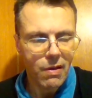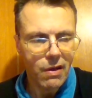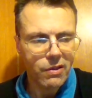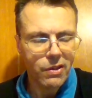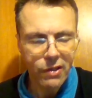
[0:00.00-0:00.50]

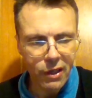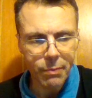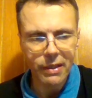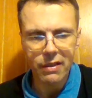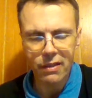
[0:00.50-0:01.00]

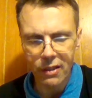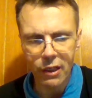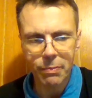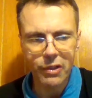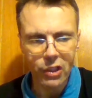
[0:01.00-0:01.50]
Serbia,
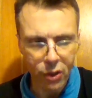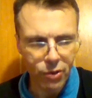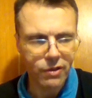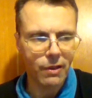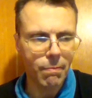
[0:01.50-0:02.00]
Serbs
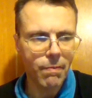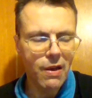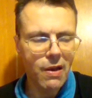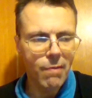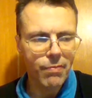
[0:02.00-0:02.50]
use them,
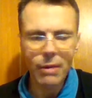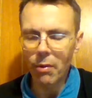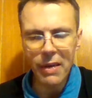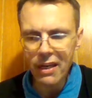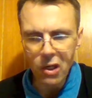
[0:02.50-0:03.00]
they would
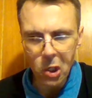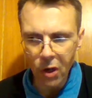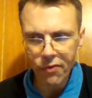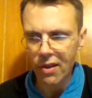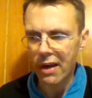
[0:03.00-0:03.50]
make a
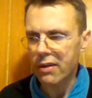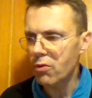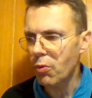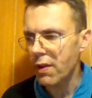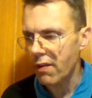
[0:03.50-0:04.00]
contact
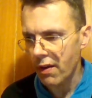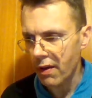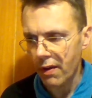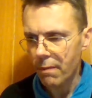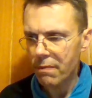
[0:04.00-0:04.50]
with,
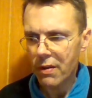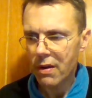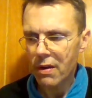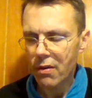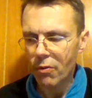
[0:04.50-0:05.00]
uh,
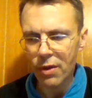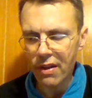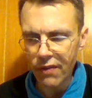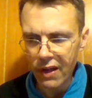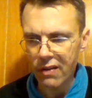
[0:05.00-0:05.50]
with the
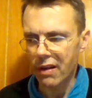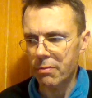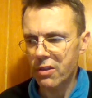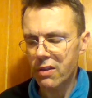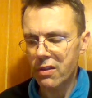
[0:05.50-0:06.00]

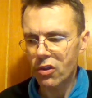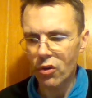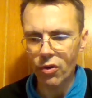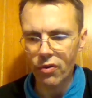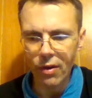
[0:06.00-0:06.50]
victims.
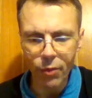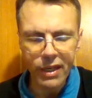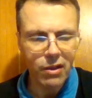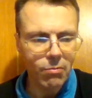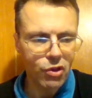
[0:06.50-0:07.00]
So the
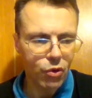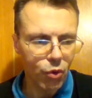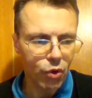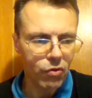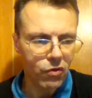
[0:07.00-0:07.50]
victims
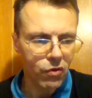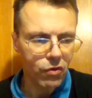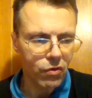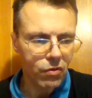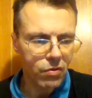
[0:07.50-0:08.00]
could
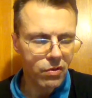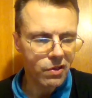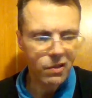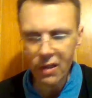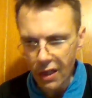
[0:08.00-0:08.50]

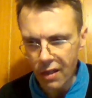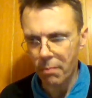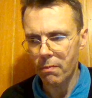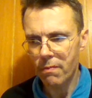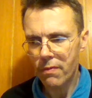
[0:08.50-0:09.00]
see
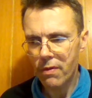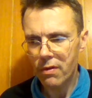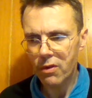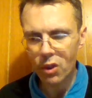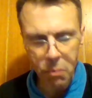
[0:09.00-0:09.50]
them,
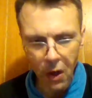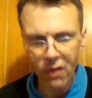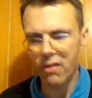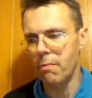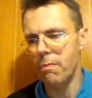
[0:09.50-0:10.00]

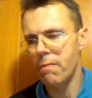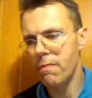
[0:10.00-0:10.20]
spot them,